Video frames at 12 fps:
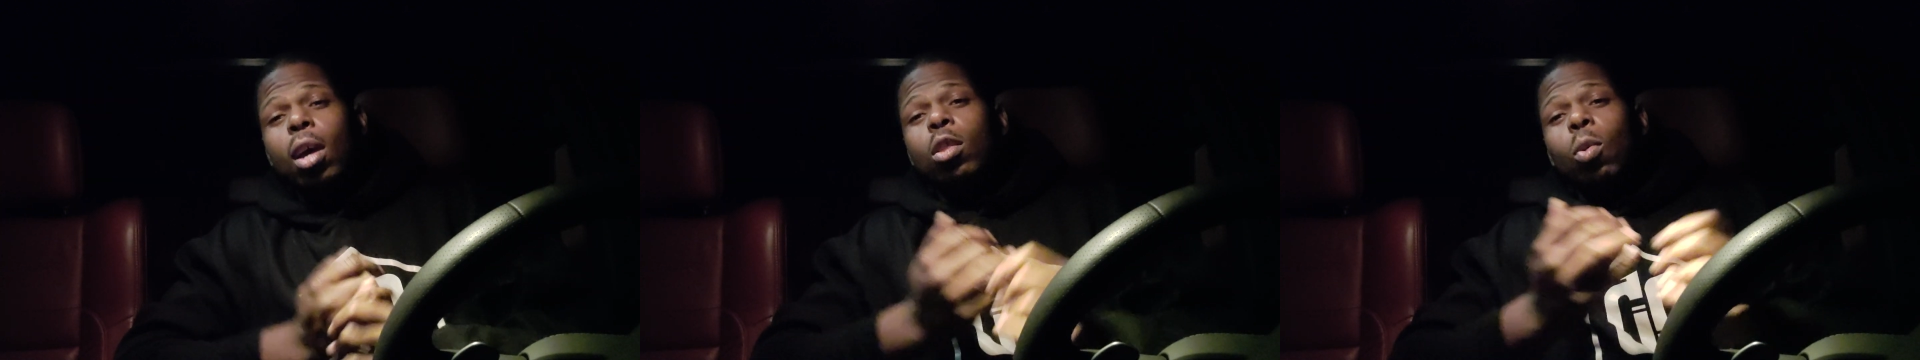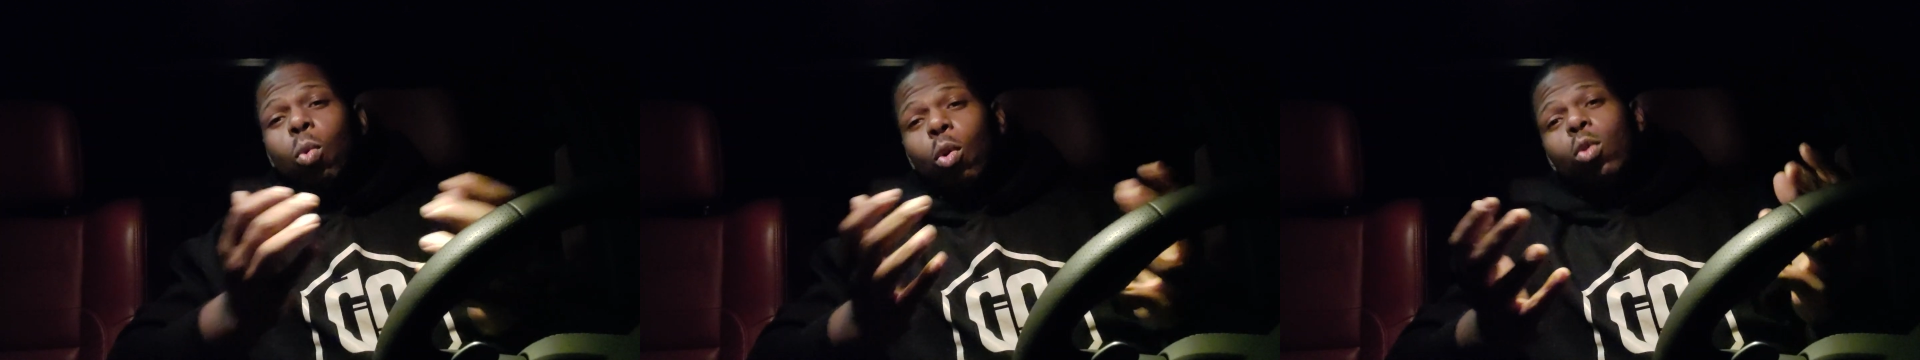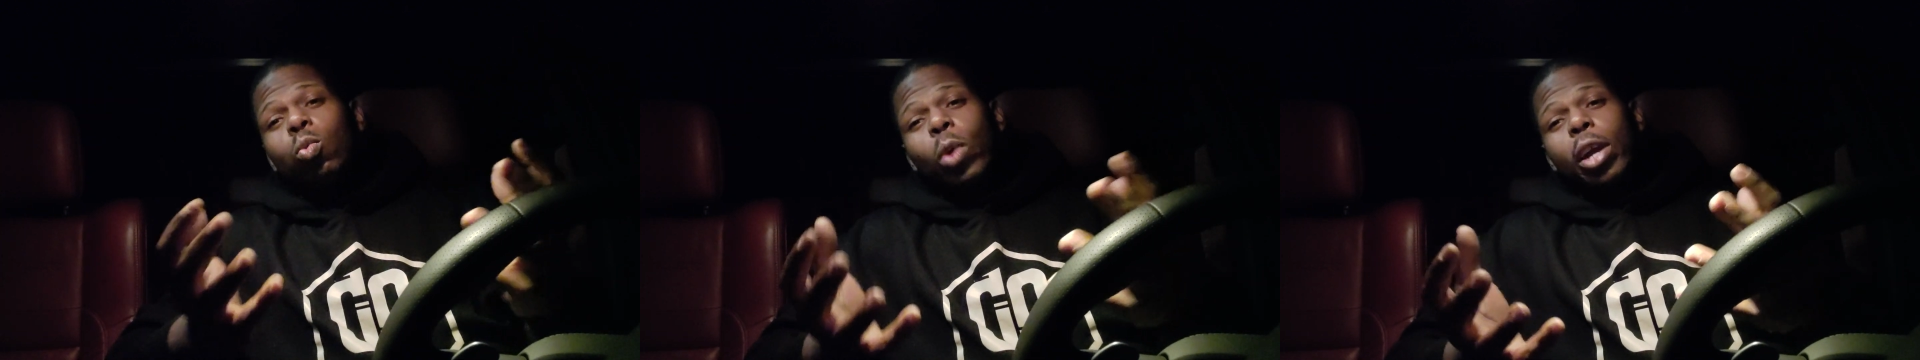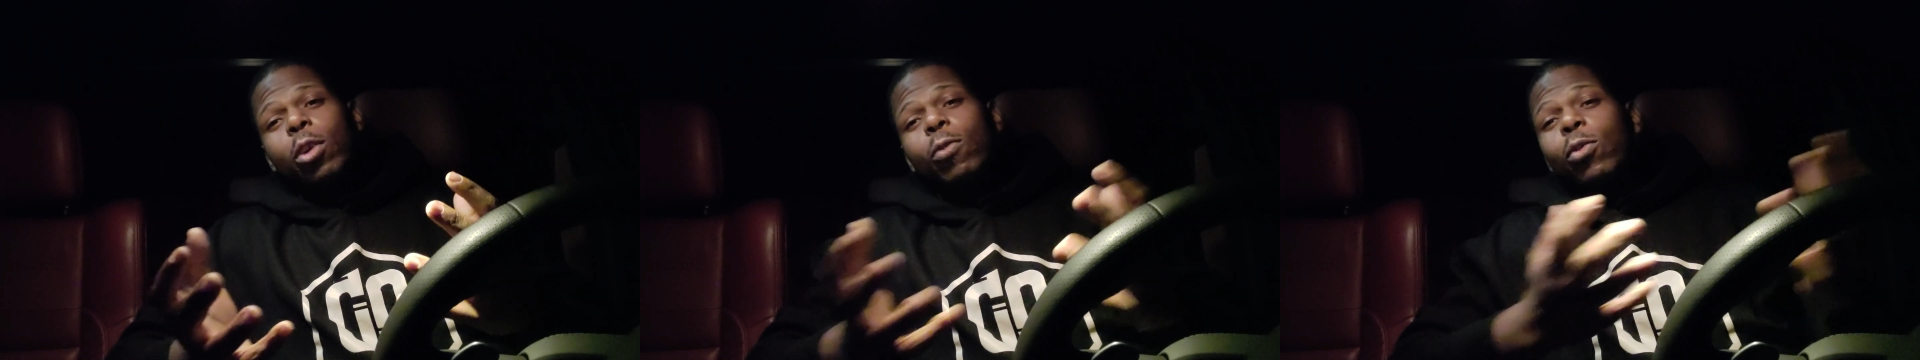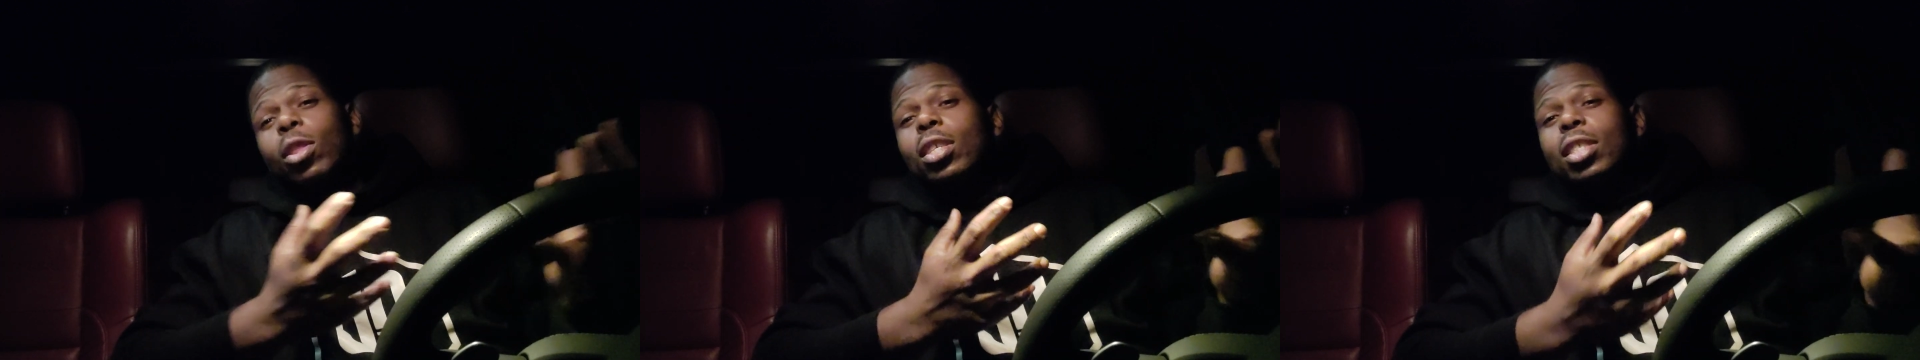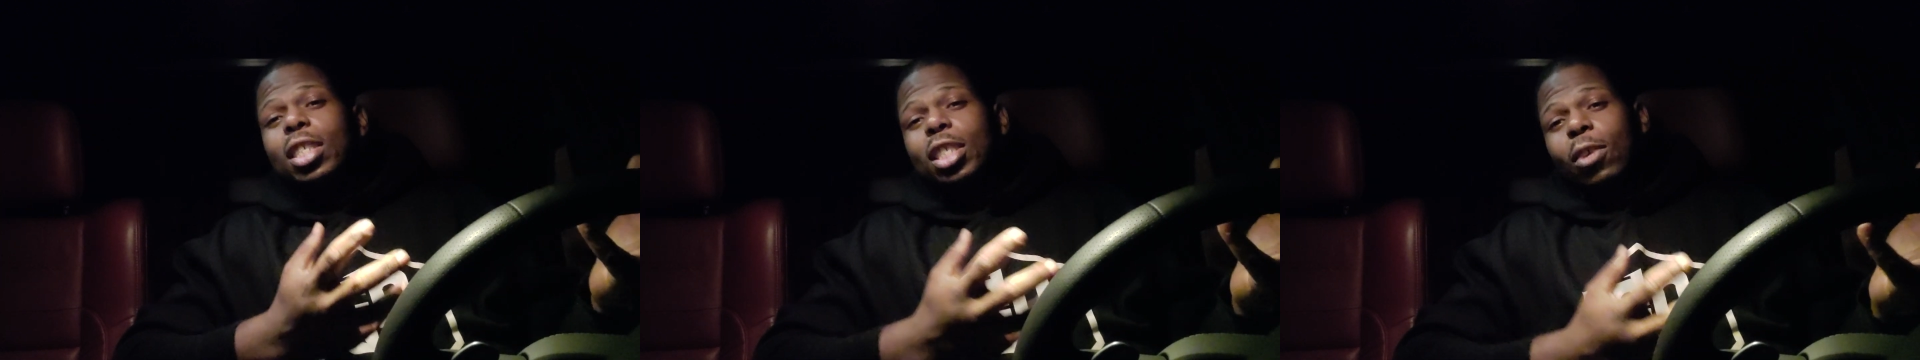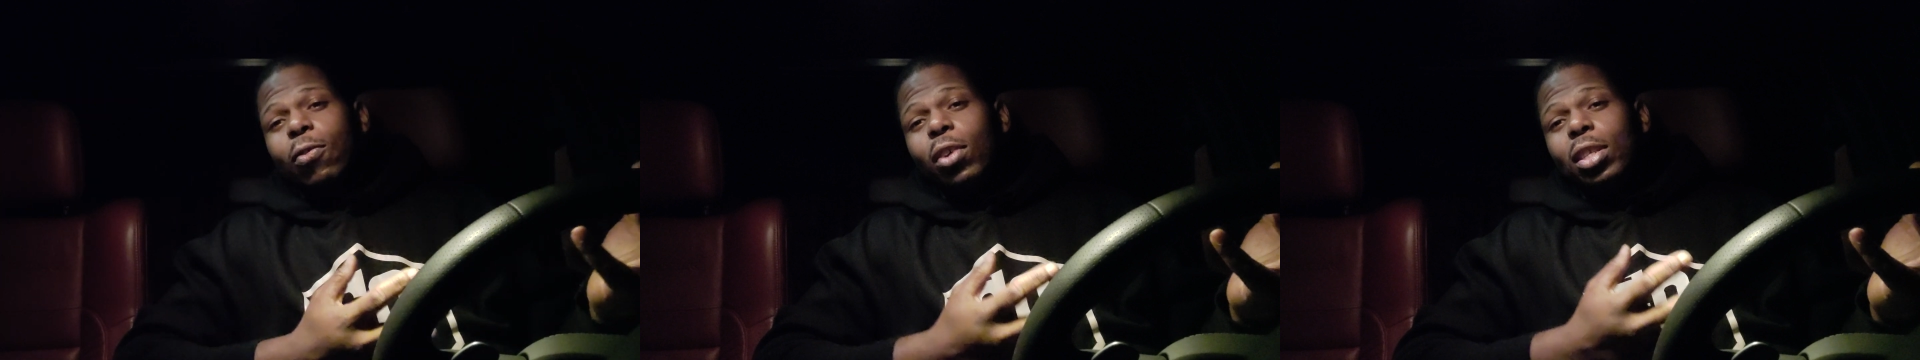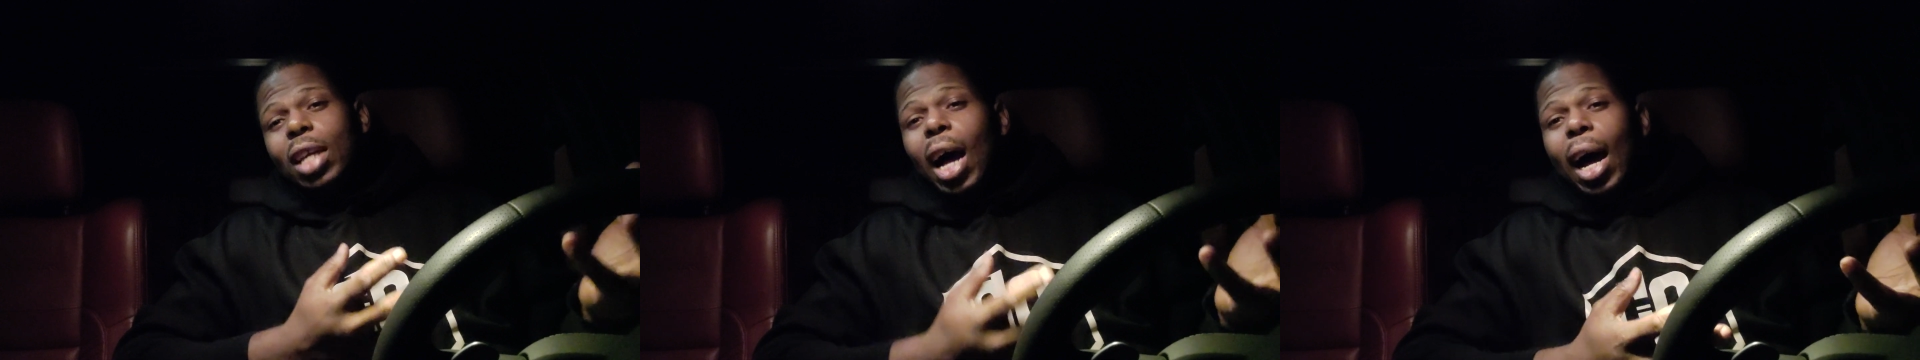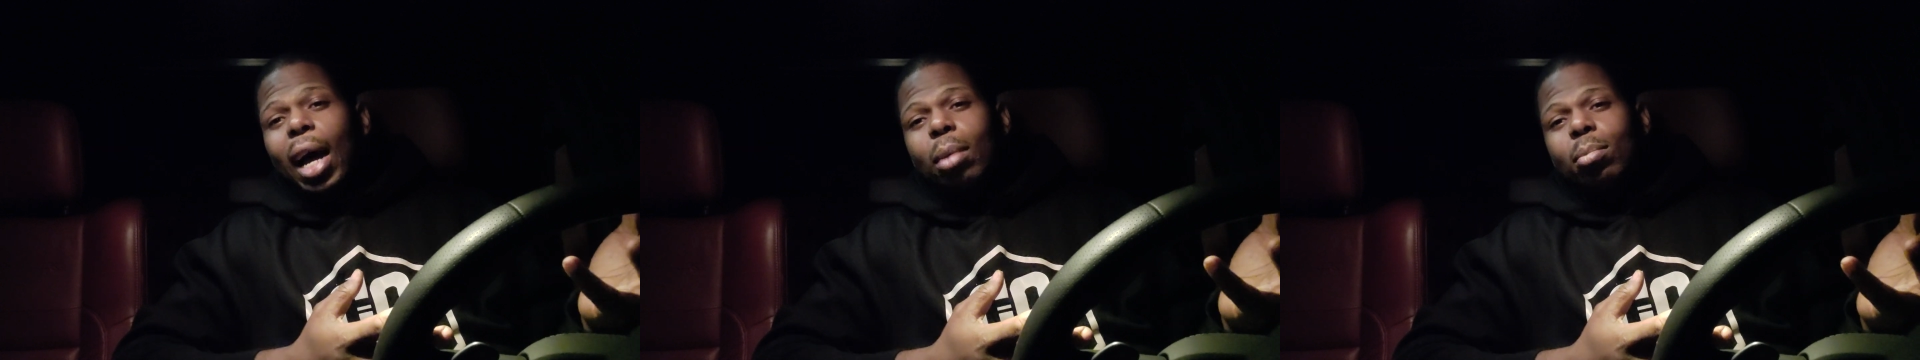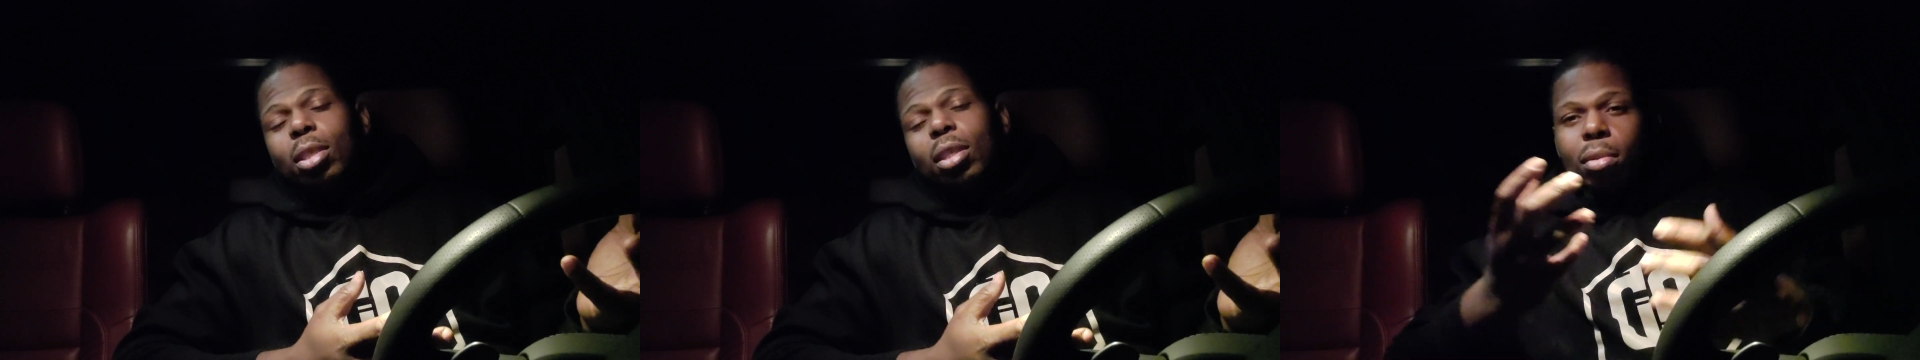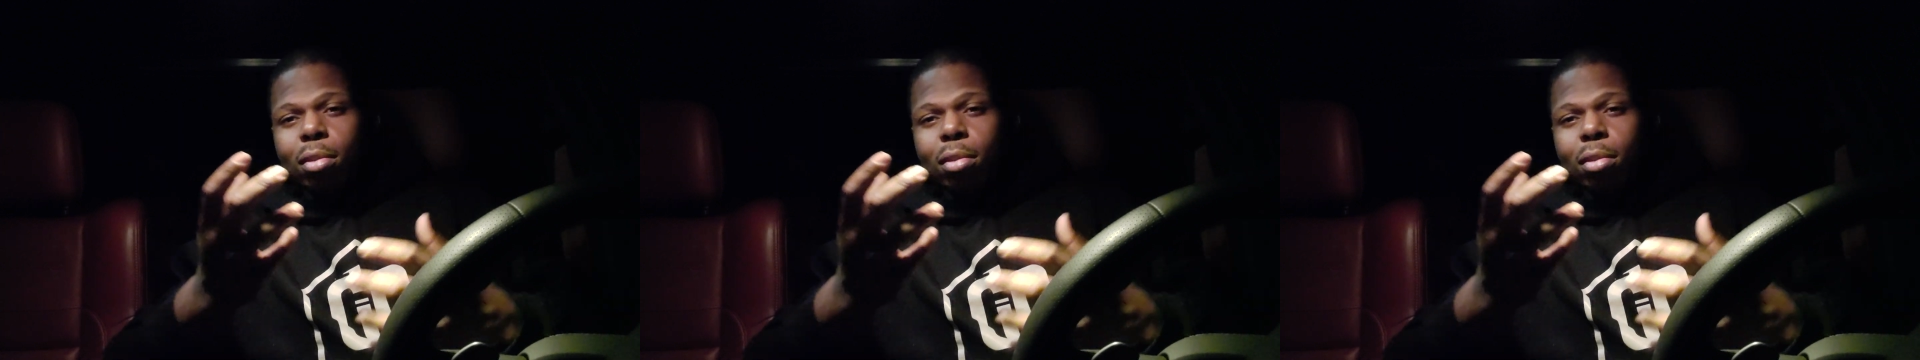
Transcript: the world record for the 60-foot times.